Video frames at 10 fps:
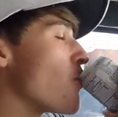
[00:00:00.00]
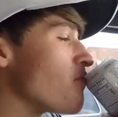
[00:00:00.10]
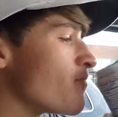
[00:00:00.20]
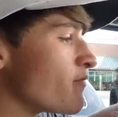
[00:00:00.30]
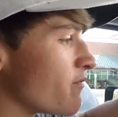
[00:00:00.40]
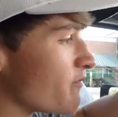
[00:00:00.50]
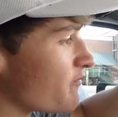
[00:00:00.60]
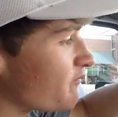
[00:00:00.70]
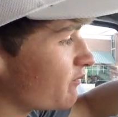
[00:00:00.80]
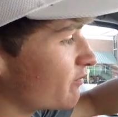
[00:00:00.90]
Mmm.
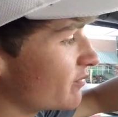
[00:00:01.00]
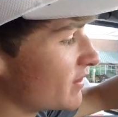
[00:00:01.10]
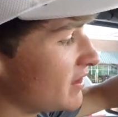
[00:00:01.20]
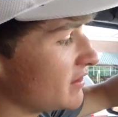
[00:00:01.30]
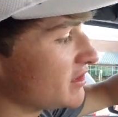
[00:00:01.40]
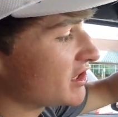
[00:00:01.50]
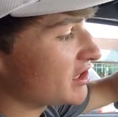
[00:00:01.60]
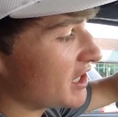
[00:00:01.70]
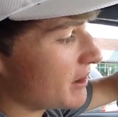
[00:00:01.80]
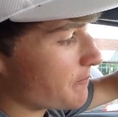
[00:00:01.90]

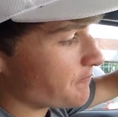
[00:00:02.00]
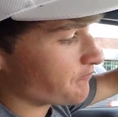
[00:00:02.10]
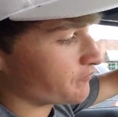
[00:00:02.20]
Just saying.